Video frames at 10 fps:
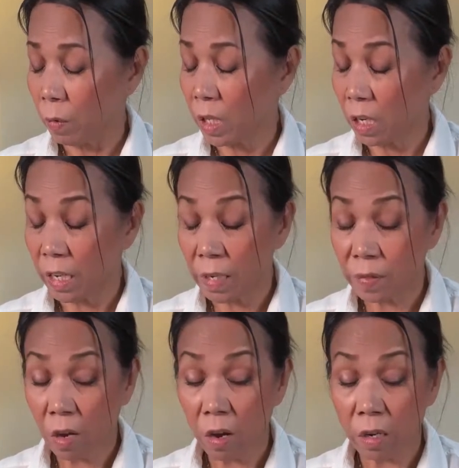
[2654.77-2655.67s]
the
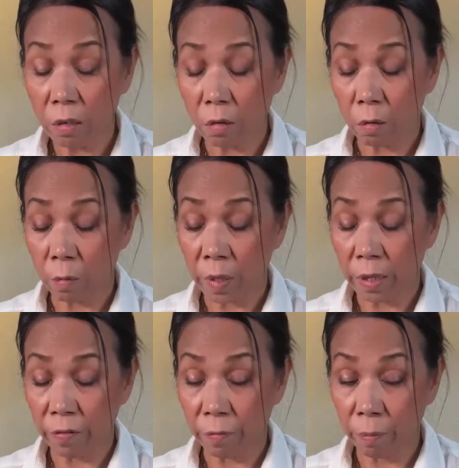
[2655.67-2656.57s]
leaves on, or with
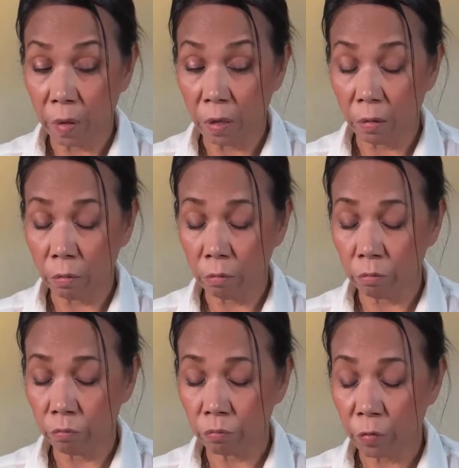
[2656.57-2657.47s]
the
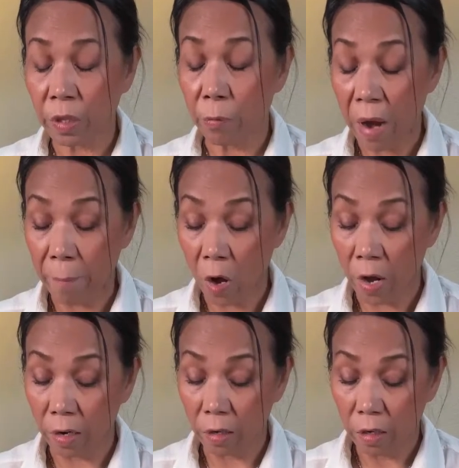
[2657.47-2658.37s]
wrap
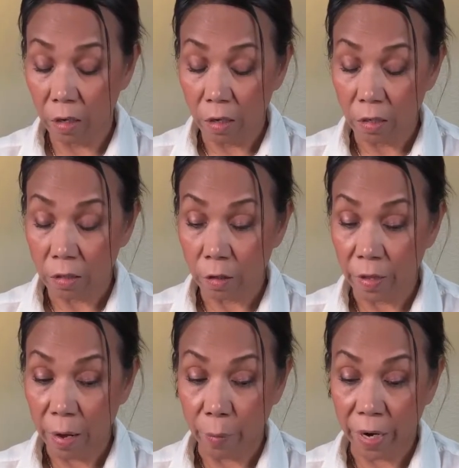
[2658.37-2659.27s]
on, so
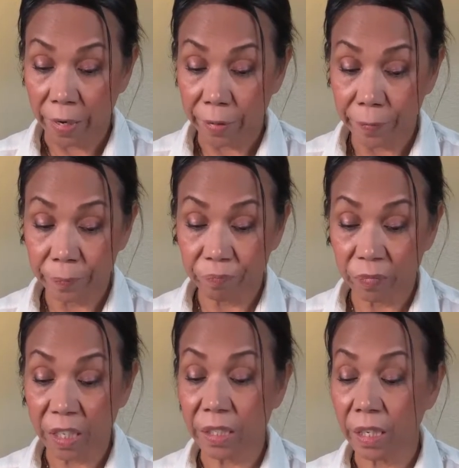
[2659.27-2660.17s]
that way
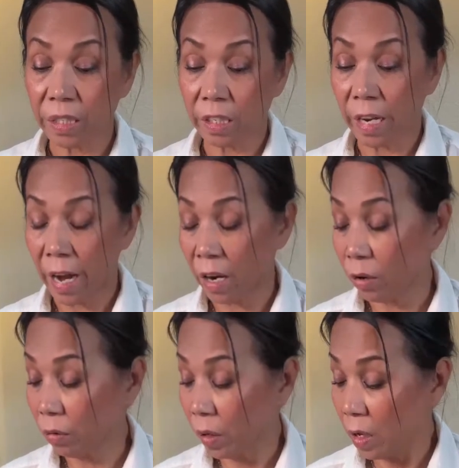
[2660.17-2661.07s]
it's easy to
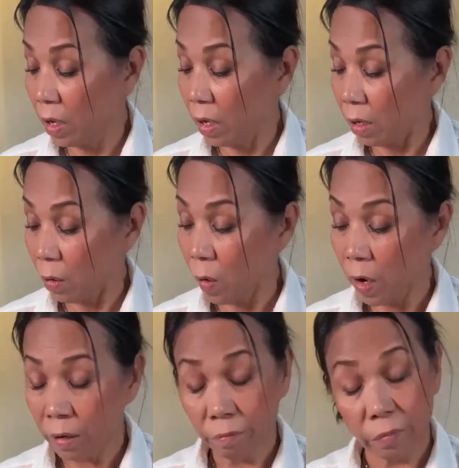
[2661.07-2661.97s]
handle.
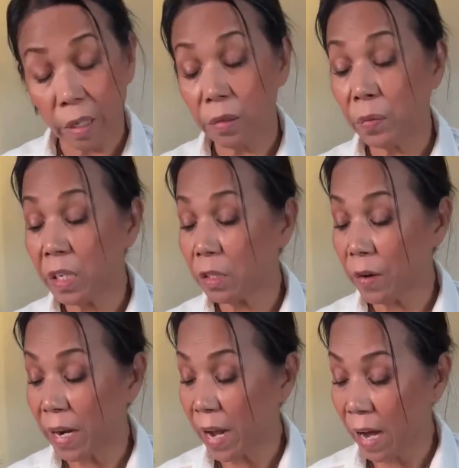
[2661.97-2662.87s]
Or if you want to
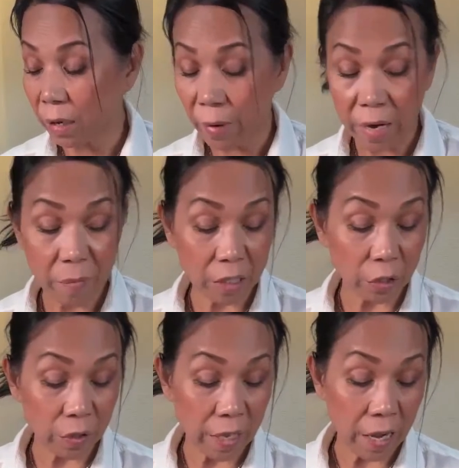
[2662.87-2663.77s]
try the other way, make
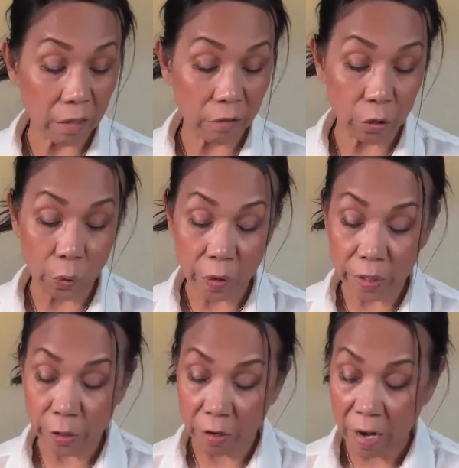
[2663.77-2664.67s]
sure that you
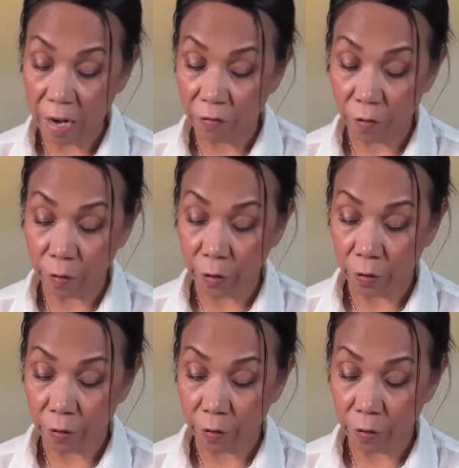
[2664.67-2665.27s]
oil your knife or